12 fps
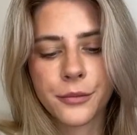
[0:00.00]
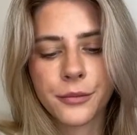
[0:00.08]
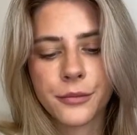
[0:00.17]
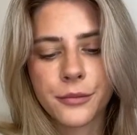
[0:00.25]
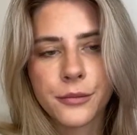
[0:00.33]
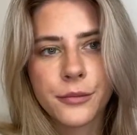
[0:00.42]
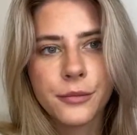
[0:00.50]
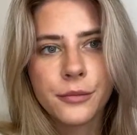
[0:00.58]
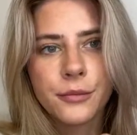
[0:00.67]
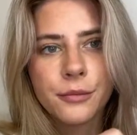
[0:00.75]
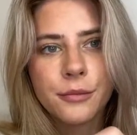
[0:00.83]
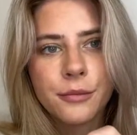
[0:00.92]

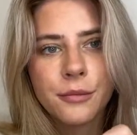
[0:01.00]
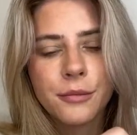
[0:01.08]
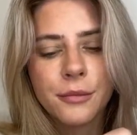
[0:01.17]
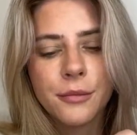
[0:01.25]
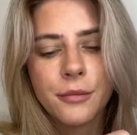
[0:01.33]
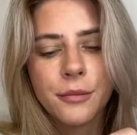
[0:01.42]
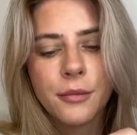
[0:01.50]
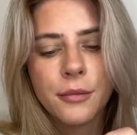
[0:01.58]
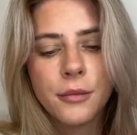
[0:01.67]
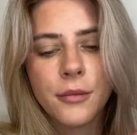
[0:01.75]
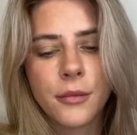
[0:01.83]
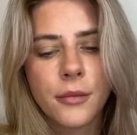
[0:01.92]

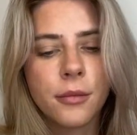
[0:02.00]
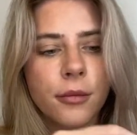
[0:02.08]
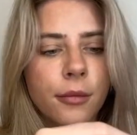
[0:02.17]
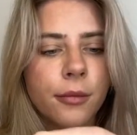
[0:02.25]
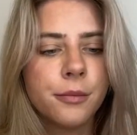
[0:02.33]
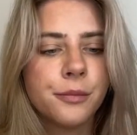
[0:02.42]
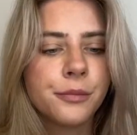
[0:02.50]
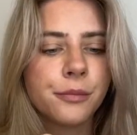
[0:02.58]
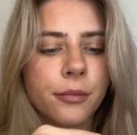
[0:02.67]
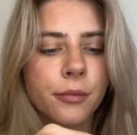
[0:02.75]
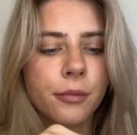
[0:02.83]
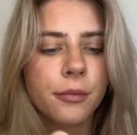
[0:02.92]

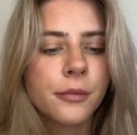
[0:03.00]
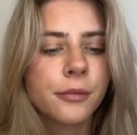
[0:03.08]
[no speech]